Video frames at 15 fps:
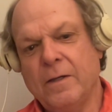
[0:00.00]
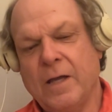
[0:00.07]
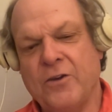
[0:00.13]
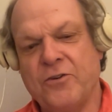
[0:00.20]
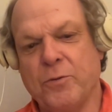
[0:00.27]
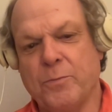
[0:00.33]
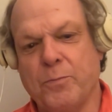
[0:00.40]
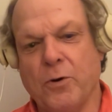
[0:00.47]

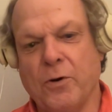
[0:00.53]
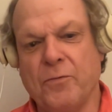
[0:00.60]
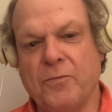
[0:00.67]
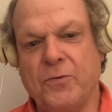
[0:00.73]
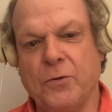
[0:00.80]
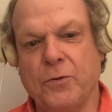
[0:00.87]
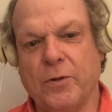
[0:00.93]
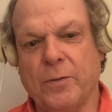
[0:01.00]
as you
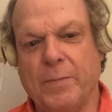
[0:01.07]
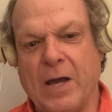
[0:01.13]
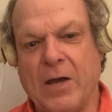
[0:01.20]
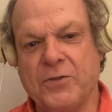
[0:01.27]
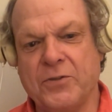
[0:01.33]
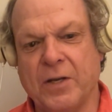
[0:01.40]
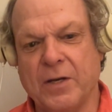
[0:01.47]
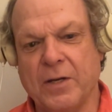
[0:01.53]
burn fuel,
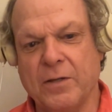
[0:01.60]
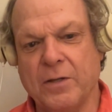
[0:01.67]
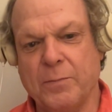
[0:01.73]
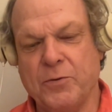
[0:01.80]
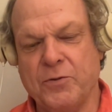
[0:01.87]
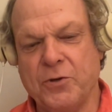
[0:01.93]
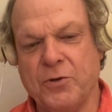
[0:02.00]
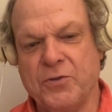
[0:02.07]

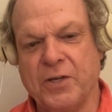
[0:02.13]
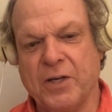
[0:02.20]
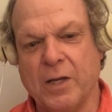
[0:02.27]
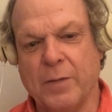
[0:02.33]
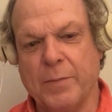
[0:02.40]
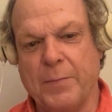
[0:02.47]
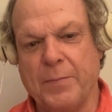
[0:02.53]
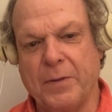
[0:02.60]
the stern's going
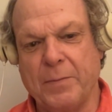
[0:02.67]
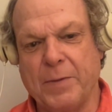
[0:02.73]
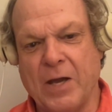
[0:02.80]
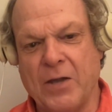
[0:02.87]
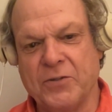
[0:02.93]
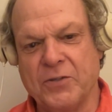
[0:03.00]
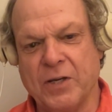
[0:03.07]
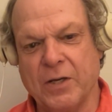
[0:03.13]
to come up and the
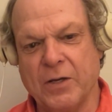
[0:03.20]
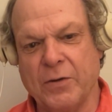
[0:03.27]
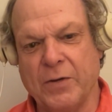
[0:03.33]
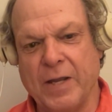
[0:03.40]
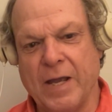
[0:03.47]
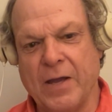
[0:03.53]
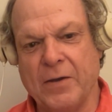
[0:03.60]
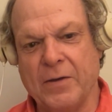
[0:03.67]
bow's going to
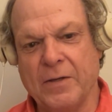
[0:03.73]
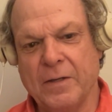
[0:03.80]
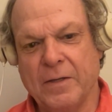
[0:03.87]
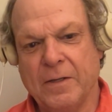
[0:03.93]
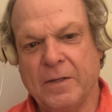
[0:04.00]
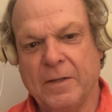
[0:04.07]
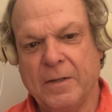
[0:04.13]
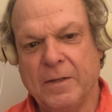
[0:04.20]
go down.
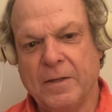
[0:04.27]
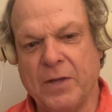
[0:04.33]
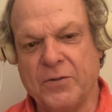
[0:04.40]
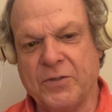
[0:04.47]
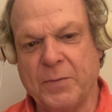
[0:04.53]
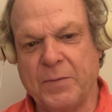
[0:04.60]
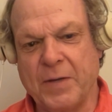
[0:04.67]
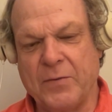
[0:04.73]

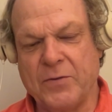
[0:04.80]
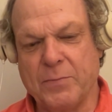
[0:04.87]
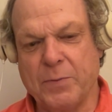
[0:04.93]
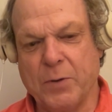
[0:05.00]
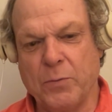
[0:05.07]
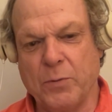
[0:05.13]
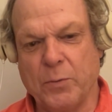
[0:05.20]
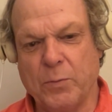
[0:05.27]
Now, sometimes the
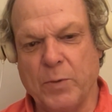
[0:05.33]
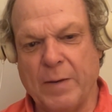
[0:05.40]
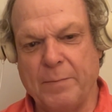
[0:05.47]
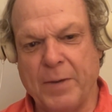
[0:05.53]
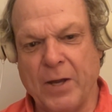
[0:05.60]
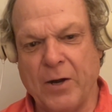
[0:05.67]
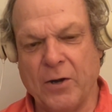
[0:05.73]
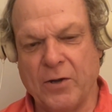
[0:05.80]
boat will
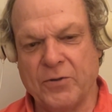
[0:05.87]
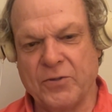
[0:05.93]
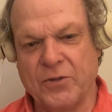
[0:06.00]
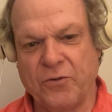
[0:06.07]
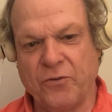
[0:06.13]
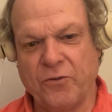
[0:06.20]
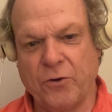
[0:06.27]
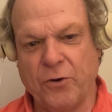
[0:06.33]
run better because
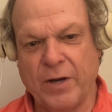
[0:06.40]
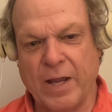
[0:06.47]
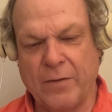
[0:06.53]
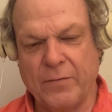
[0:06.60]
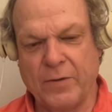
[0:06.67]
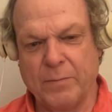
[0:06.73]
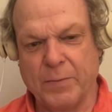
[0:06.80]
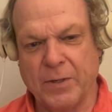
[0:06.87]
it's stern
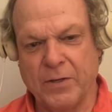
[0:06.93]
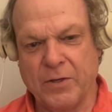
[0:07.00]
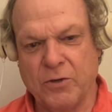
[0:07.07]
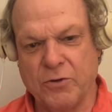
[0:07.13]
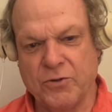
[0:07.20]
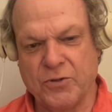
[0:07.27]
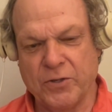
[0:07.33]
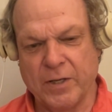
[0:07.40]
heavy, but
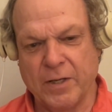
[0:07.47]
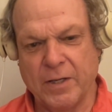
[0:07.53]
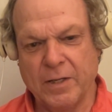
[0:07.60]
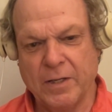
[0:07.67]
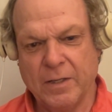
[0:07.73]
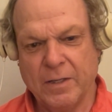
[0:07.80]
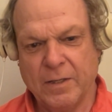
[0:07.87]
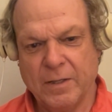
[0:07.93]

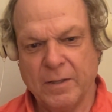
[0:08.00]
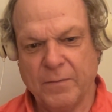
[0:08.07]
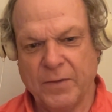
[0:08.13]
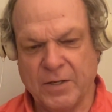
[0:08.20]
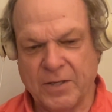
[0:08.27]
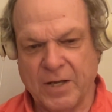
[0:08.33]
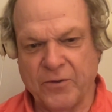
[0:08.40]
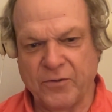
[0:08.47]
usually
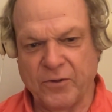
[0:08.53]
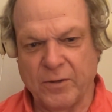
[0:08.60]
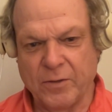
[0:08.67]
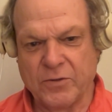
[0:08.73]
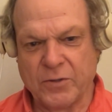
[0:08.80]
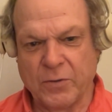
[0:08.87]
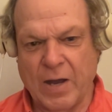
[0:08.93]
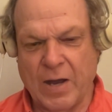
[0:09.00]
it
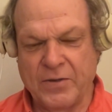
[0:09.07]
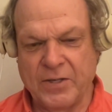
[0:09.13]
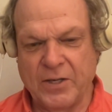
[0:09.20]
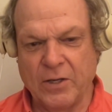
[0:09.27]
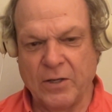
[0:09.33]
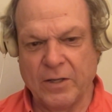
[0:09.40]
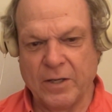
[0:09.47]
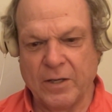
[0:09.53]
doesn't. So
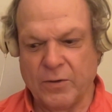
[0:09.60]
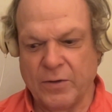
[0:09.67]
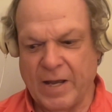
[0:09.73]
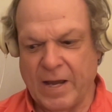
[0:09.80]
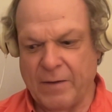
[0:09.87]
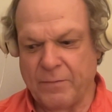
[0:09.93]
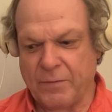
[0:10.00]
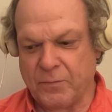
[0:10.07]
ideally, you'd
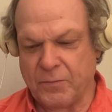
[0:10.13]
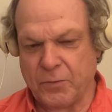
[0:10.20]
have the